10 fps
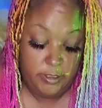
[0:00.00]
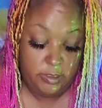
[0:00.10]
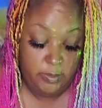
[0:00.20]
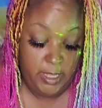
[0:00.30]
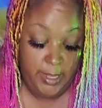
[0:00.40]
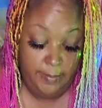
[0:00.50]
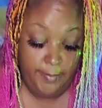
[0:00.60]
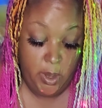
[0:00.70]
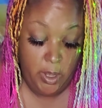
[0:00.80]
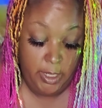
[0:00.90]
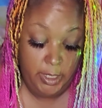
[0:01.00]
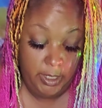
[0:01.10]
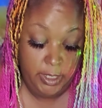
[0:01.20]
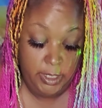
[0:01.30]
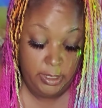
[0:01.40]
some kind of market
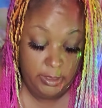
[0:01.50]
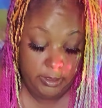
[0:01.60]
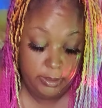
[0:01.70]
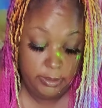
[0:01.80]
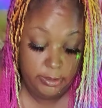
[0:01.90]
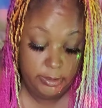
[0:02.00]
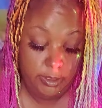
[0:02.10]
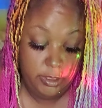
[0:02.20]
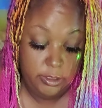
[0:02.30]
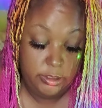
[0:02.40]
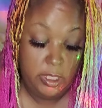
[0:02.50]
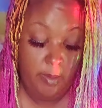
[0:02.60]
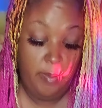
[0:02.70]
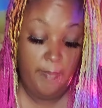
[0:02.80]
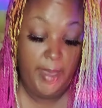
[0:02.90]
here.
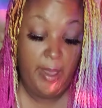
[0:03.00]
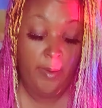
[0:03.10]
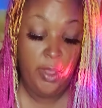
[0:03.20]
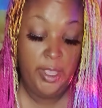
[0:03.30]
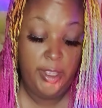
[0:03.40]
Something about